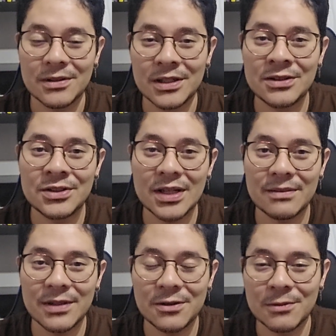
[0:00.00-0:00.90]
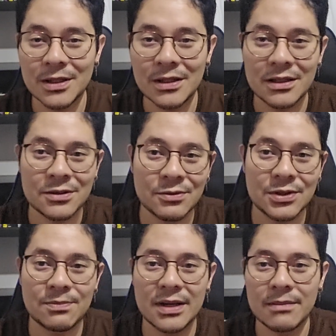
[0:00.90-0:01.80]
Each time that you want to
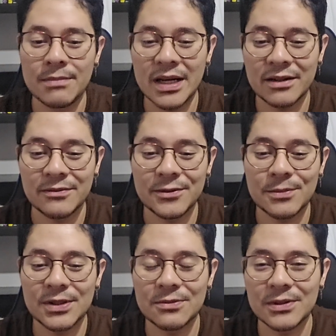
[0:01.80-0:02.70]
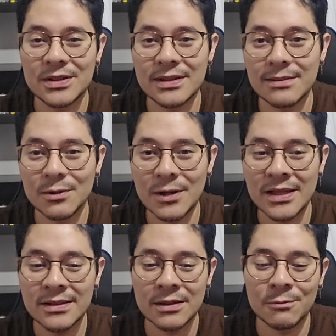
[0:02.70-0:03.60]
switch back and forth between
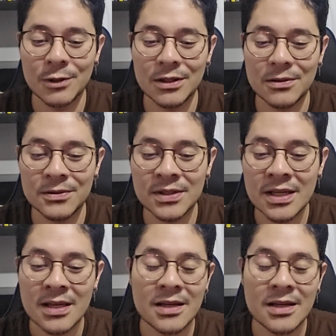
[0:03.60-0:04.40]
SteamOS and Windows,